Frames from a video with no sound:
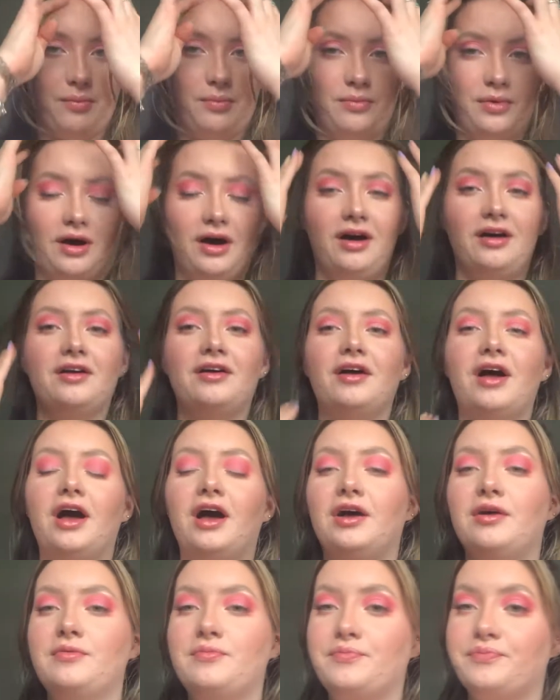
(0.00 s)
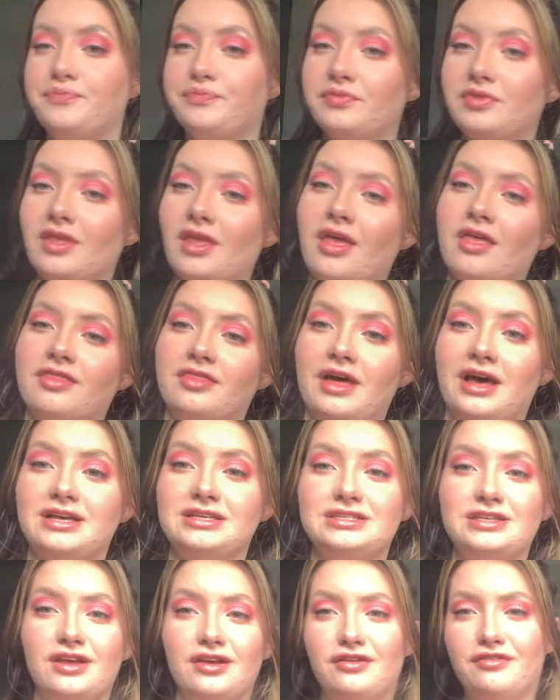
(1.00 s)
But
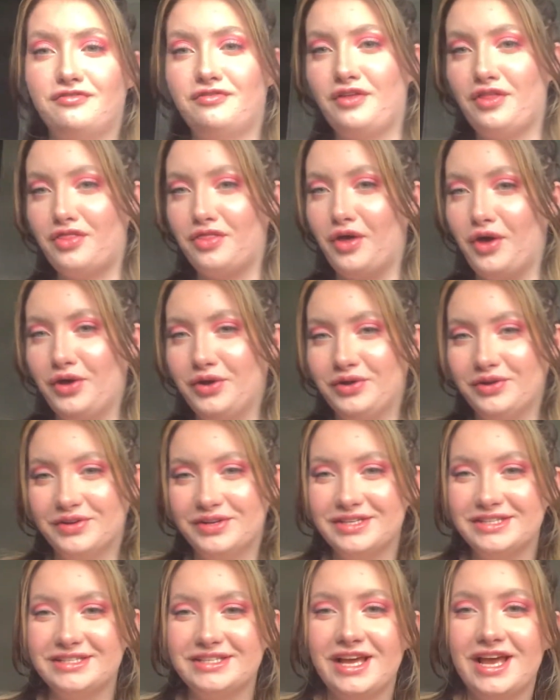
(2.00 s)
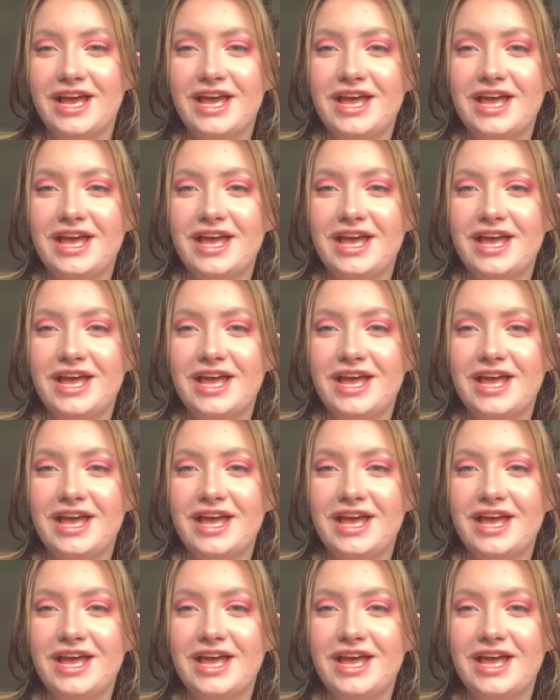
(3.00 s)
that's for those.